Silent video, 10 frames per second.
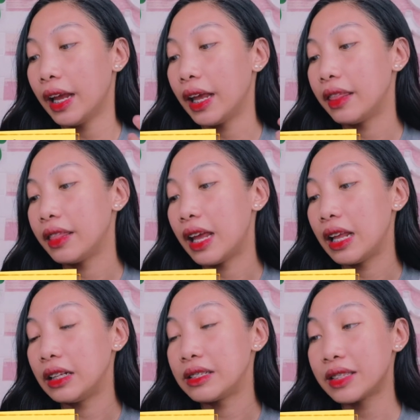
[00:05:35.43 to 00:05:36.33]
And
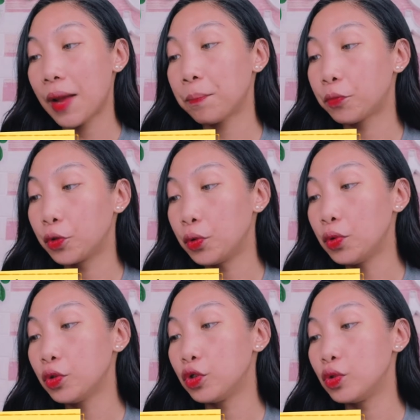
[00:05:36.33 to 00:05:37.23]
then, step
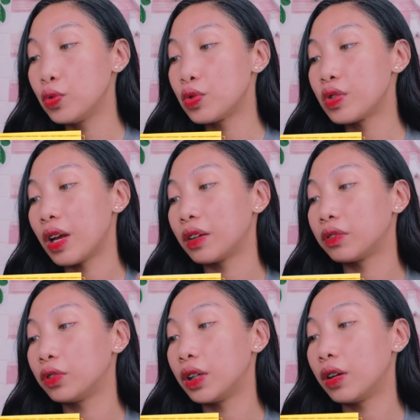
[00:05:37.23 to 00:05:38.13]
2,
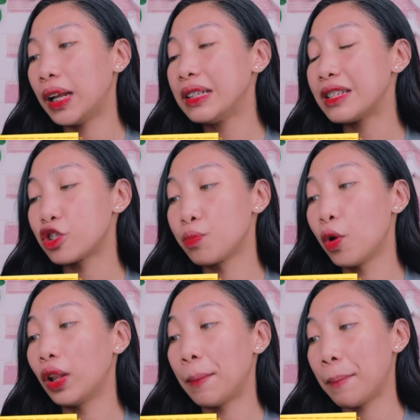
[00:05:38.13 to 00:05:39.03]
place a
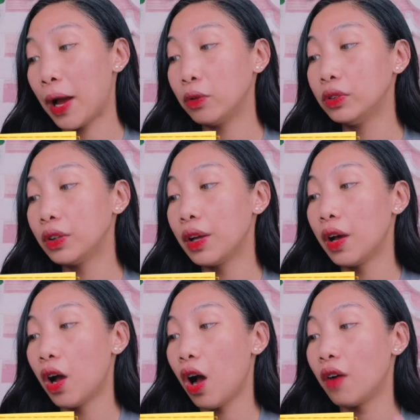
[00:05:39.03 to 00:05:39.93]
small amount
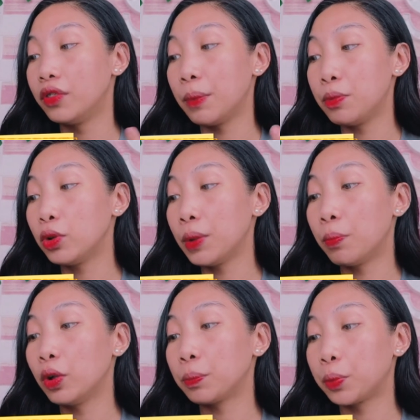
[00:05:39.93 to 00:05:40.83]
of the Beauty
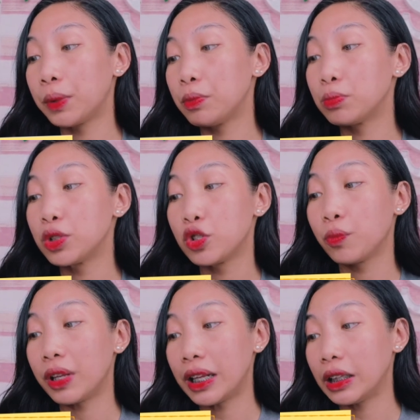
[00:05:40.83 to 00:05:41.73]
Bolt Premium
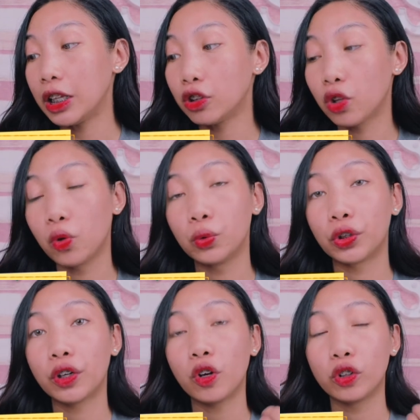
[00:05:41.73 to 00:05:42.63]
Rejuvenating
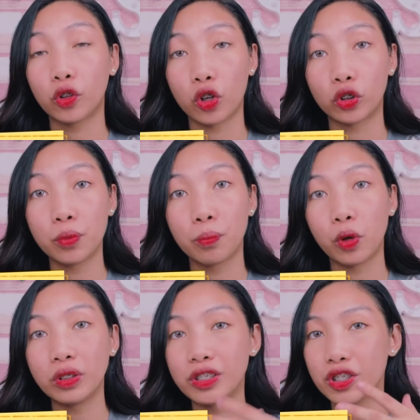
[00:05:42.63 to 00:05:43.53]
Toner on cotton
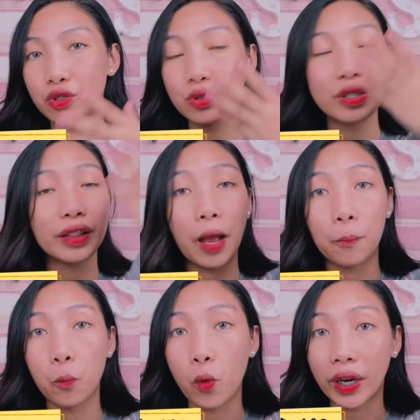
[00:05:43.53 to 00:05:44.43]
ball. Just use it
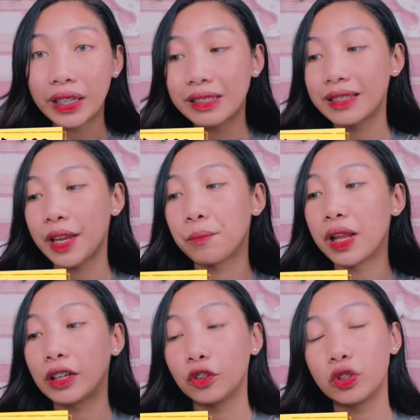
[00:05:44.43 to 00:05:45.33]
upward.
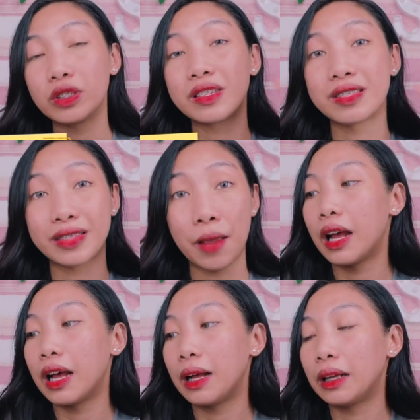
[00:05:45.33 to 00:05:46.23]
Same lang yun sa step
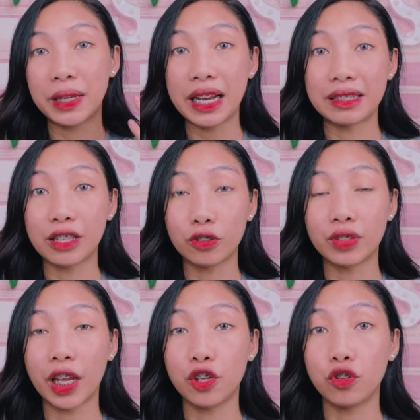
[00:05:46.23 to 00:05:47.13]
na binasa ko
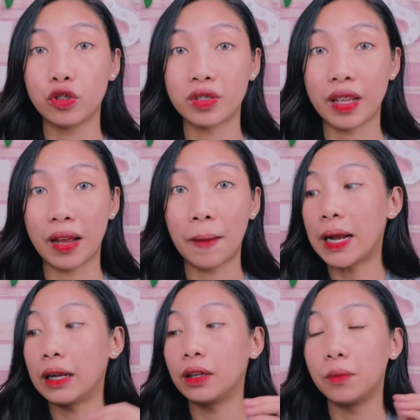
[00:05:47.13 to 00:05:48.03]
sa inyo sa
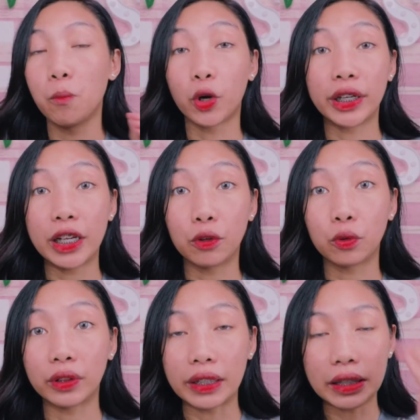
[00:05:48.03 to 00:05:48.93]
pang morning
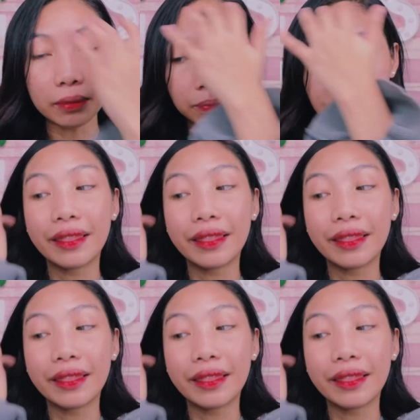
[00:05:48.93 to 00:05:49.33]
routine.